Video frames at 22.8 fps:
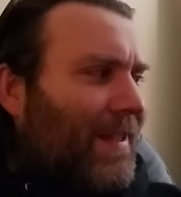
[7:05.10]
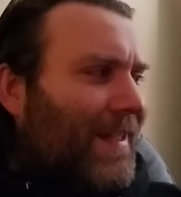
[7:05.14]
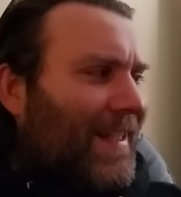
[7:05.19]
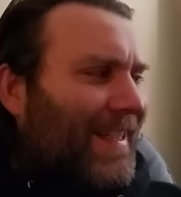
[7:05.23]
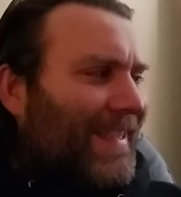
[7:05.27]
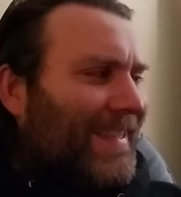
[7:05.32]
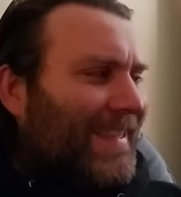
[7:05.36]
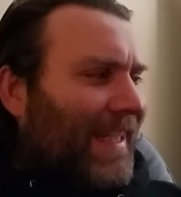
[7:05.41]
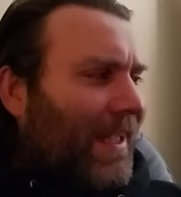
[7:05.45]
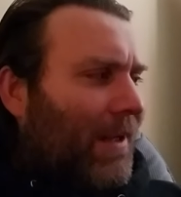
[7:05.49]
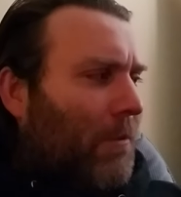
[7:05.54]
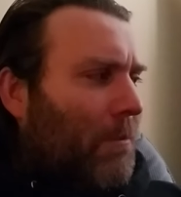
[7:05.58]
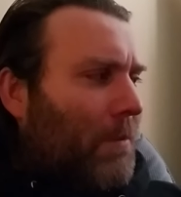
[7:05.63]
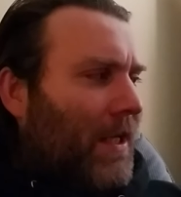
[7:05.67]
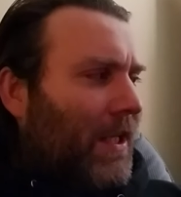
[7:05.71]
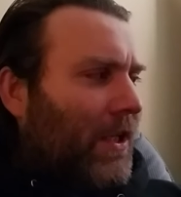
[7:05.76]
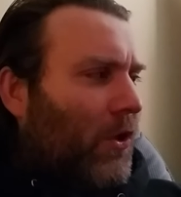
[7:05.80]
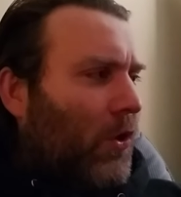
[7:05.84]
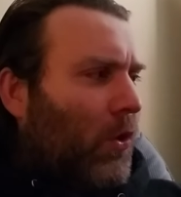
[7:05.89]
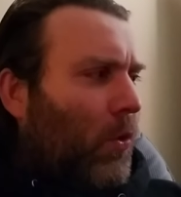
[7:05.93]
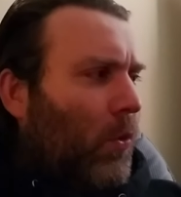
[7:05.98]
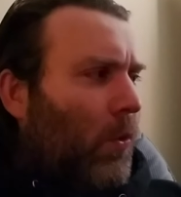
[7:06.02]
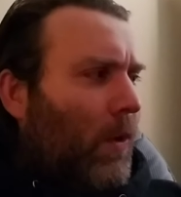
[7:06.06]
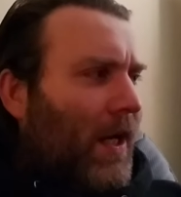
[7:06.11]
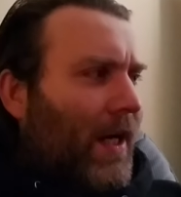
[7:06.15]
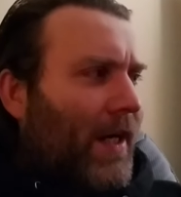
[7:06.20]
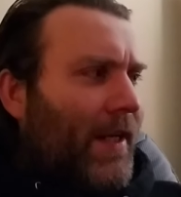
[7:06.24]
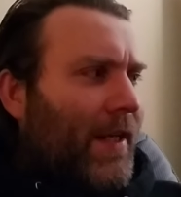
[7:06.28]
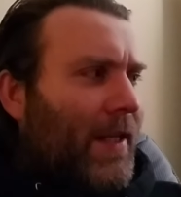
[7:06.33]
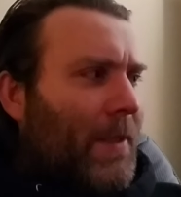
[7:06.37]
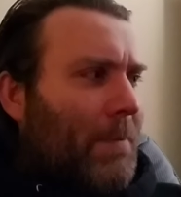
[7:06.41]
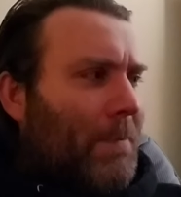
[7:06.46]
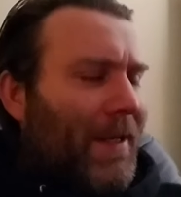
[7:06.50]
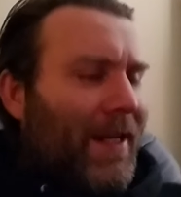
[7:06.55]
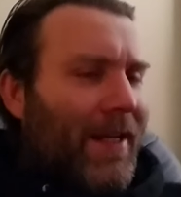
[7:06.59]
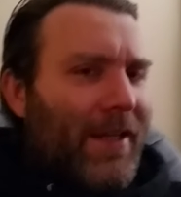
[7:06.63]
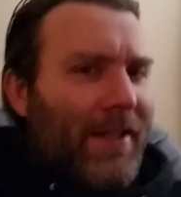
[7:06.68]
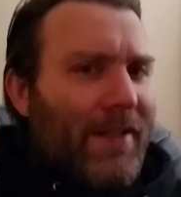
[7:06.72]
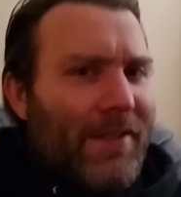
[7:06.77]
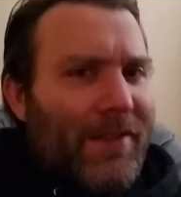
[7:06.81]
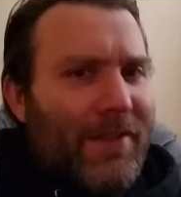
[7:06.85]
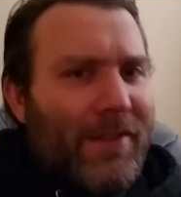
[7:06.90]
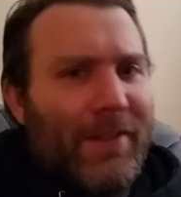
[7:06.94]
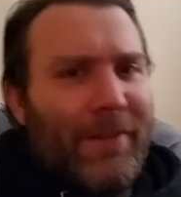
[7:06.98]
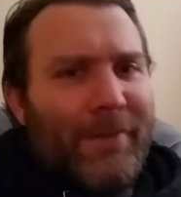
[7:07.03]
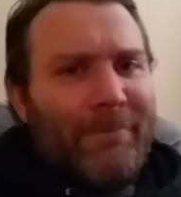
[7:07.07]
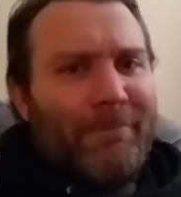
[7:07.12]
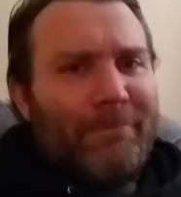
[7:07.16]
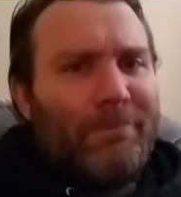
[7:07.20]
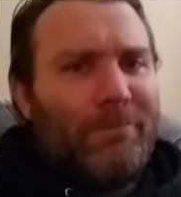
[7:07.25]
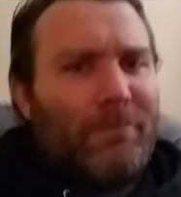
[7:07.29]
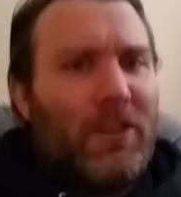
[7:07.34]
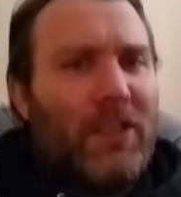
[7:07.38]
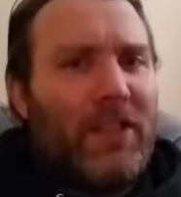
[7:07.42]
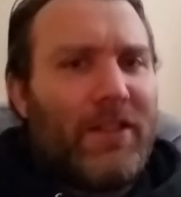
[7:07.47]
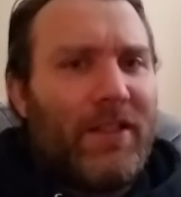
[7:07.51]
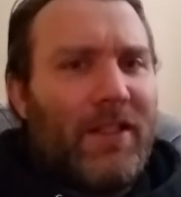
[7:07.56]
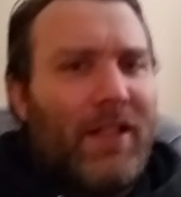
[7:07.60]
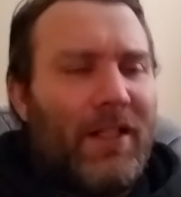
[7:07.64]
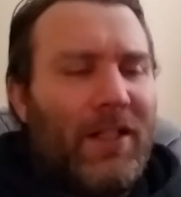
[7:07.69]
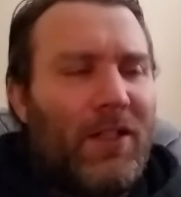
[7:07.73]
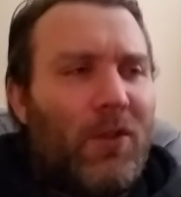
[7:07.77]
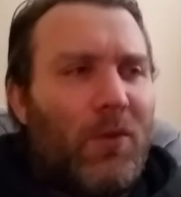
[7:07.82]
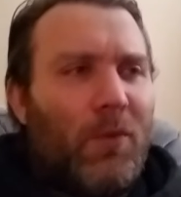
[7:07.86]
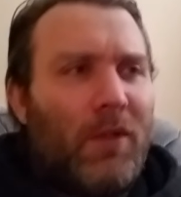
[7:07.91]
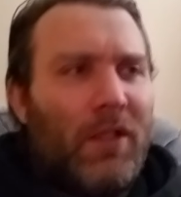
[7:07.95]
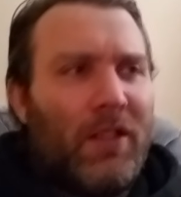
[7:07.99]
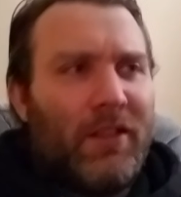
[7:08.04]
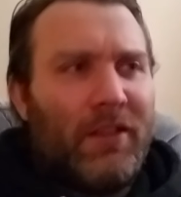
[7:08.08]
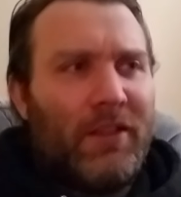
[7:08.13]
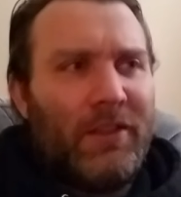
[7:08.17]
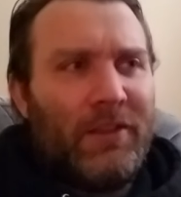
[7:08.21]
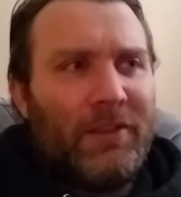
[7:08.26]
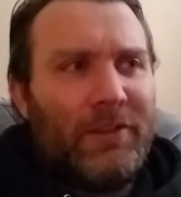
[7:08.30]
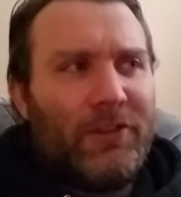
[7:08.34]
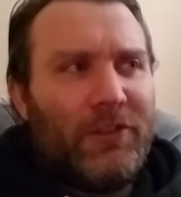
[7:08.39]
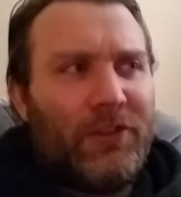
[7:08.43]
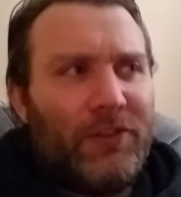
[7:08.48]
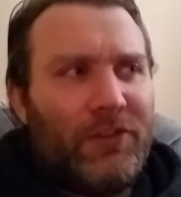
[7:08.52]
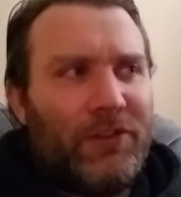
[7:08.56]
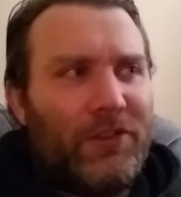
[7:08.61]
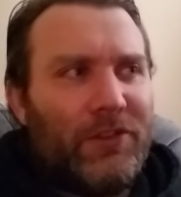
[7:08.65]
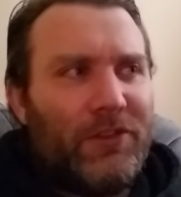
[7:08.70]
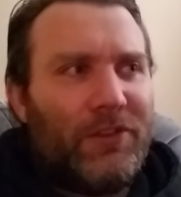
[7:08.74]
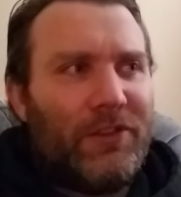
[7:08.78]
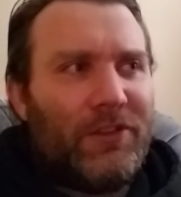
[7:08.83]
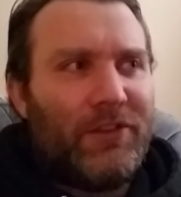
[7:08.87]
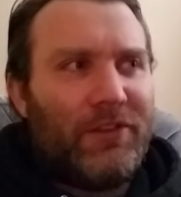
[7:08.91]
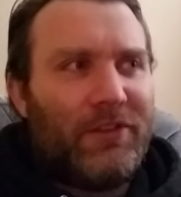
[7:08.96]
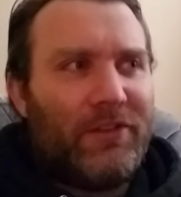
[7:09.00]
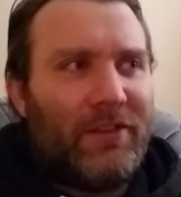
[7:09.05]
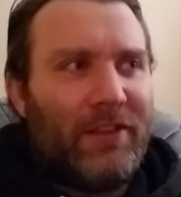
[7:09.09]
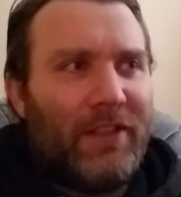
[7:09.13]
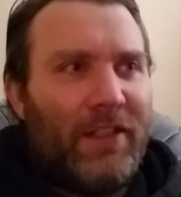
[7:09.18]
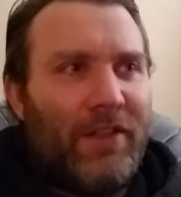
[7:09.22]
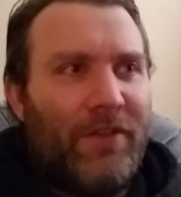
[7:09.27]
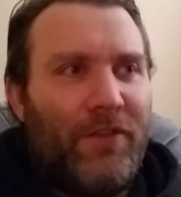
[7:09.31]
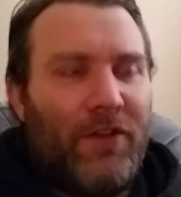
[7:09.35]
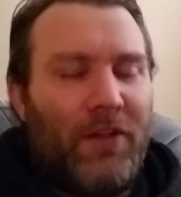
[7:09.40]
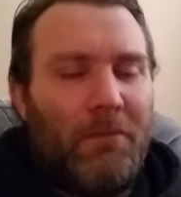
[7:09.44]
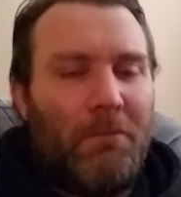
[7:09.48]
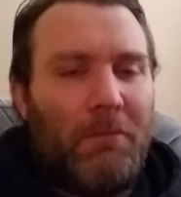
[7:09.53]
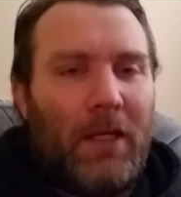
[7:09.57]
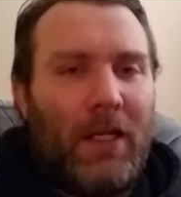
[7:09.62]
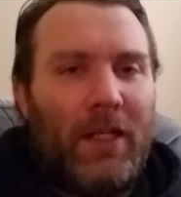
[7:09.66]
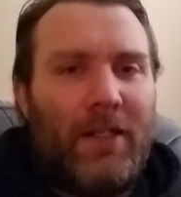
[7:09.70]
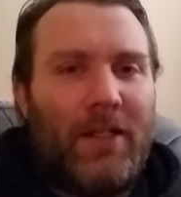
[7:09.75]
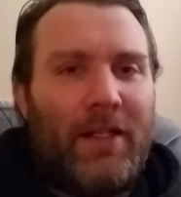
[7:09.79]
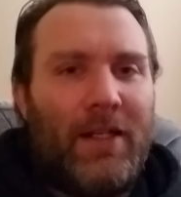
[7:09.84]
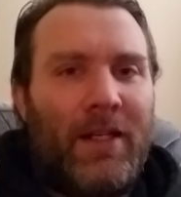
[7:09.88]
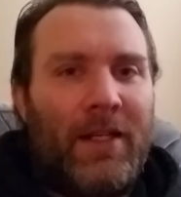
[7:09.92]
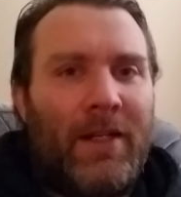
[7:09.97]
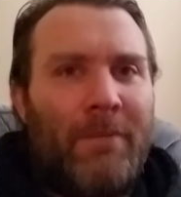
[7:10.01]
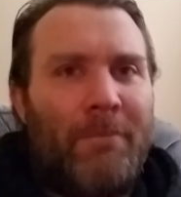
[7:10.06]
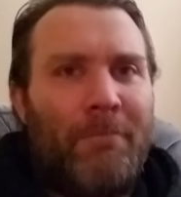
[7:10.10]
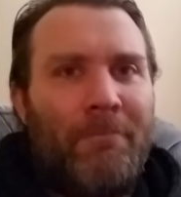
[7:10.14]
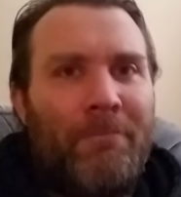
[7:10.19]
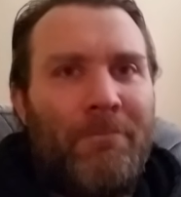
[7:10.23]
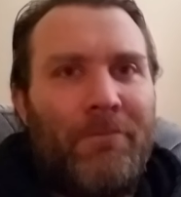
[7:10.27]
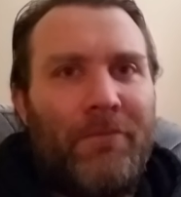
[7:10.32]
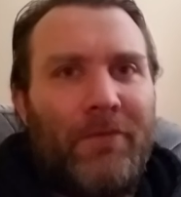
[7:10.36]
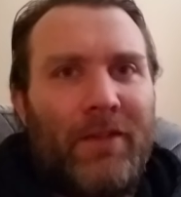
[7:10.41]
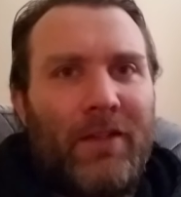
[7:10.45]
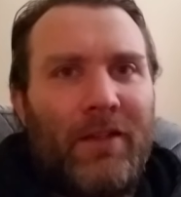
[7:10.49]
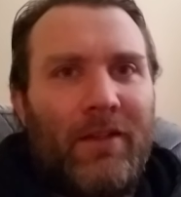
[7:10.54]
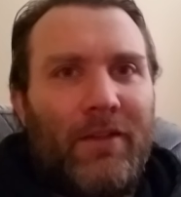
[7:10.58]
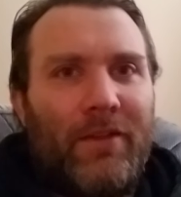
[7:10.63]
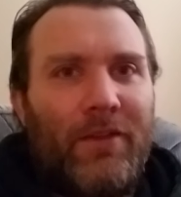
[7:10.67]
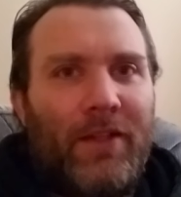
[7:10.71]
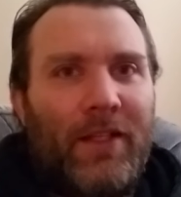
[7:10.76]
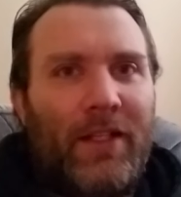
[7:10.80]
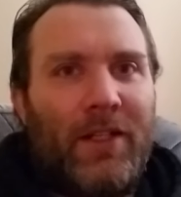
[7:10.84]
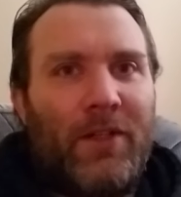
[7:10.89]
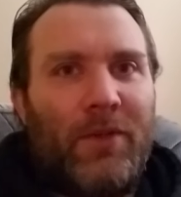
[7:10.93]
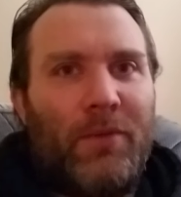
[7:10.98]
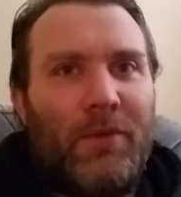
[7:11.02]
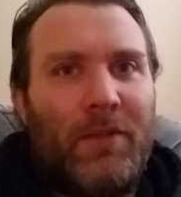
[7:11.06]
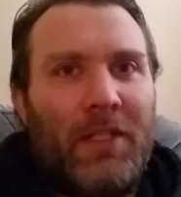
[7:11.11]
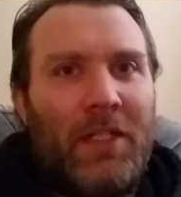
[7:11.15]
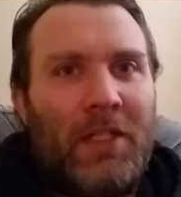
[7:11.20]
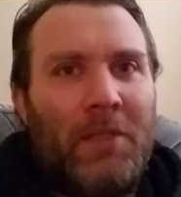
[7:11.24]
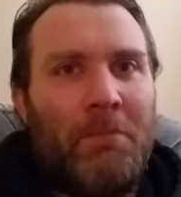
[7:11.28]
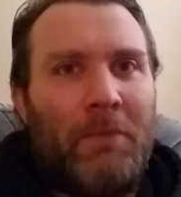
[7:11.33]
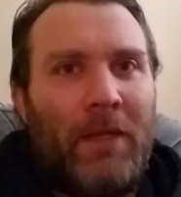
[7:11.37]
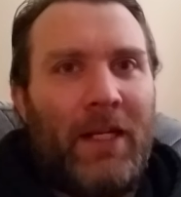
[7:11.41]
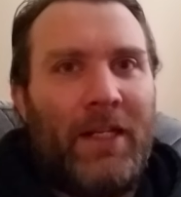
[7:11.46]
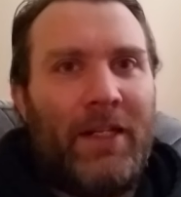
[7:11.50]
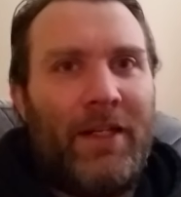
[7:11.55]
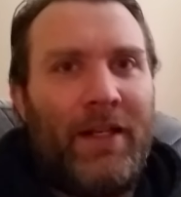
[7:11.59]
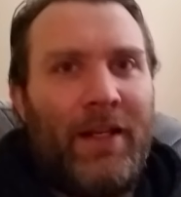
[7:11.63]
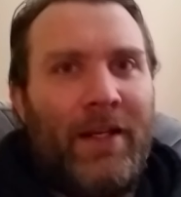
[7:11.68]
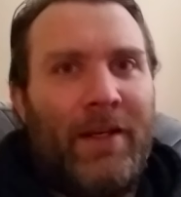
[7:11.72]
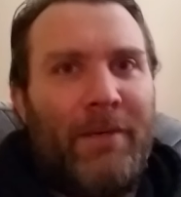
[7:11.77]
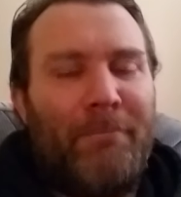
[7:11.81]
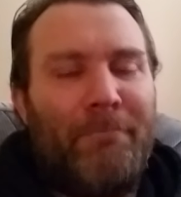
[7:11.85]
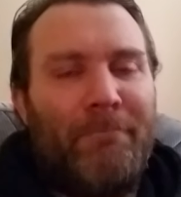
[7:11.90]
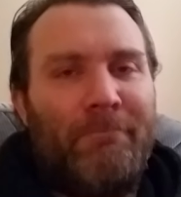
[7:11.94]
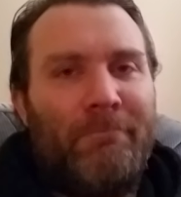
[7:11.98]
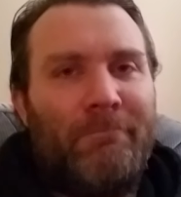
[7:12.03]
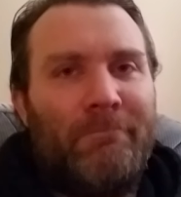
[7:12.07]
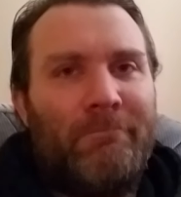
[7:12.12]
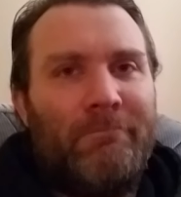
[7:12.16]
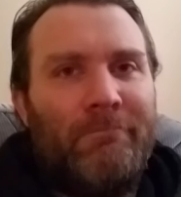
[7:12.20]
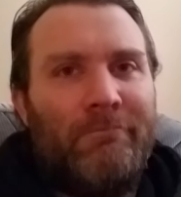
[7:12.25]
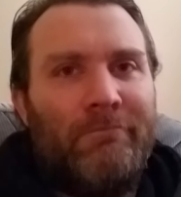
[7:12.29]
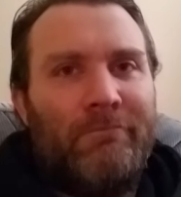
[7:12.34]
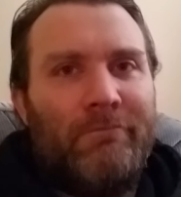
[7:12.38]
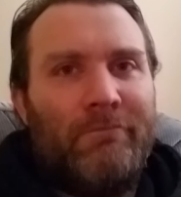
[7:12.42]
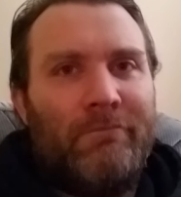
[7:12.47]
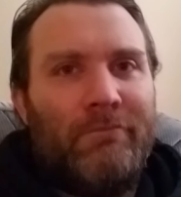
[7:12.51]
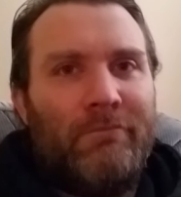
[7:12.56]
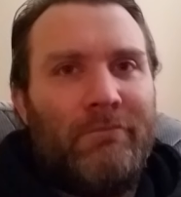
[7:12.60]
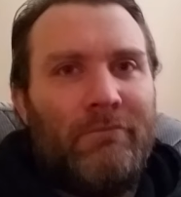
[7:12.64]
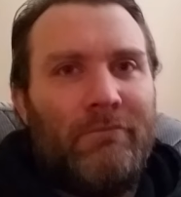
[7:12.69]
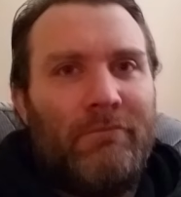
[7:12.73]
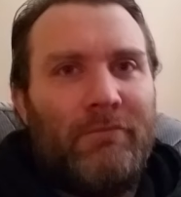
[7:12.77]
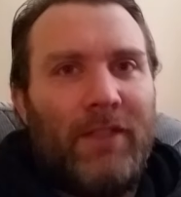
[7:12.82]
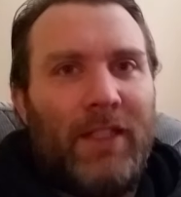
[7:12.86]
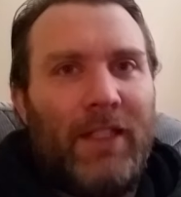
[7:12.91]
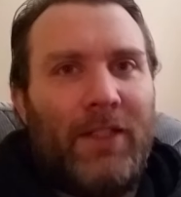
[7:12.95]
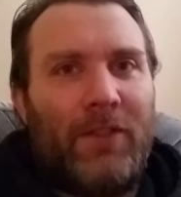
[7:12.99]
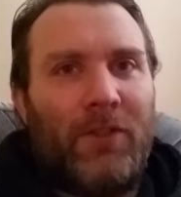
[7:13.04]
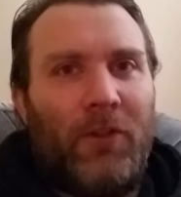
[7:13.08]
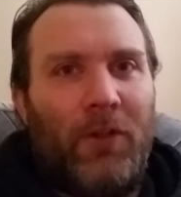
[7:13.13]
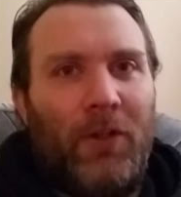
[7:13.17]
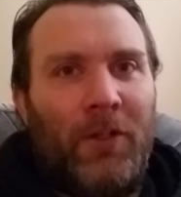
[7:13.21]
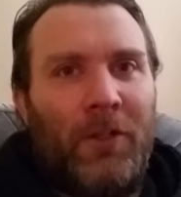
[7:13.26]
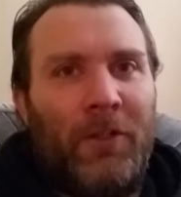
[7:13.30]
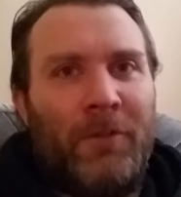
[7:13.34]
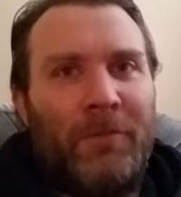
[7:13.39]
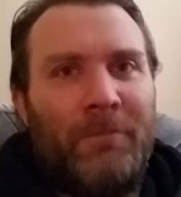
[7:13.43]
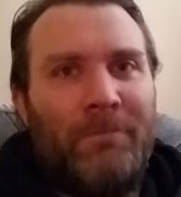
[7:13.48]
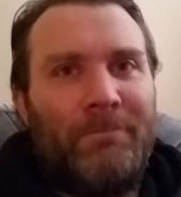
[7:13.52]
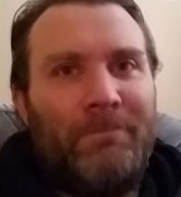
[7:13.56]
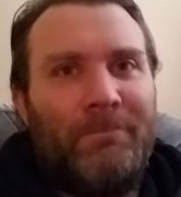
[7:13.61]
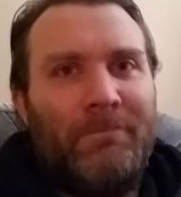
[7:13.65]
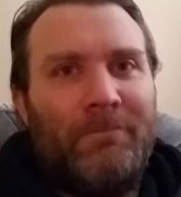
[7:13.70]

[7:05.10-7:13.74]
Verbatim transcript: Sound big old whiny pants because I don't want to just give them my name. They don't need my name at all.